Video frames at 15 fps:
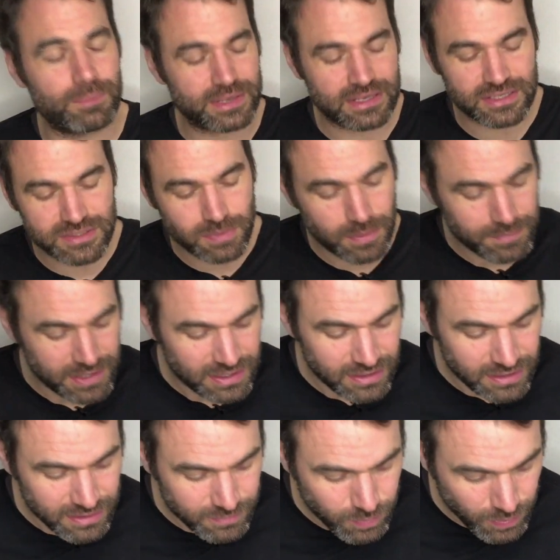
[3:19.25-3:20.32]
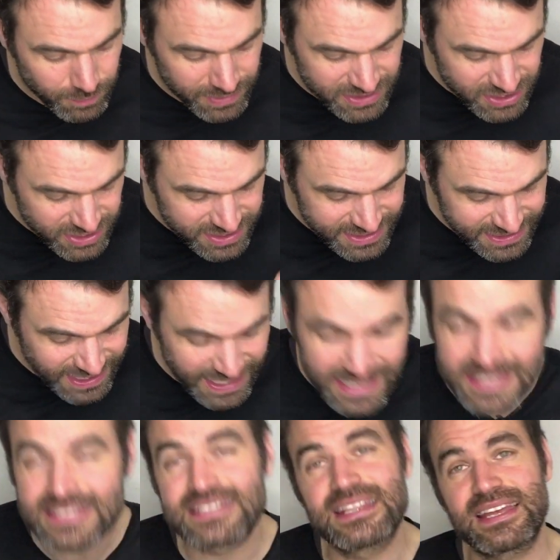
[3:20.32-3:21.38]
Because when we just
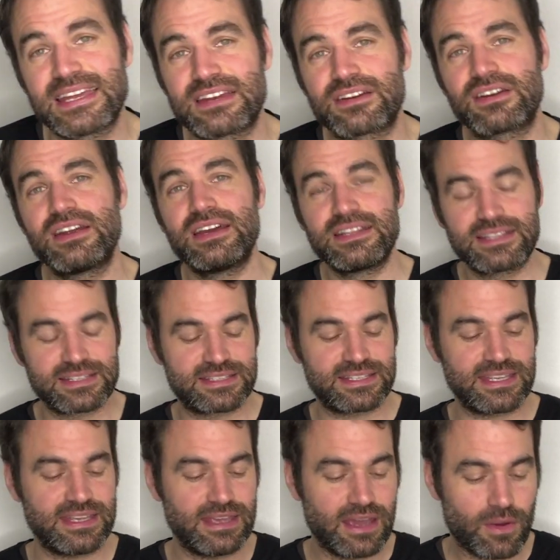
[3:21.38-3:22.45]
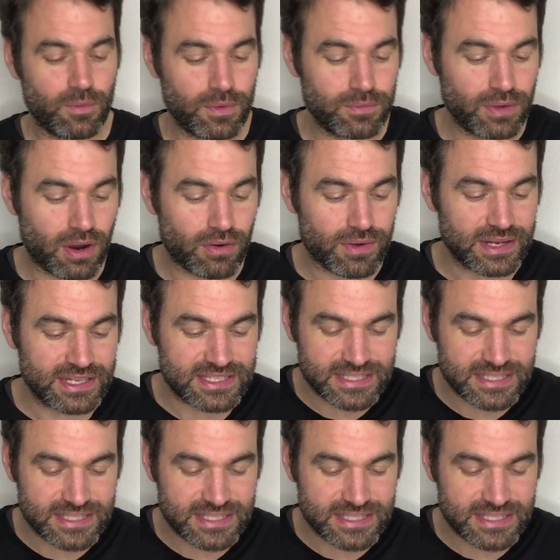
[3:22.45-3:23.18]
taste later the tea, when we already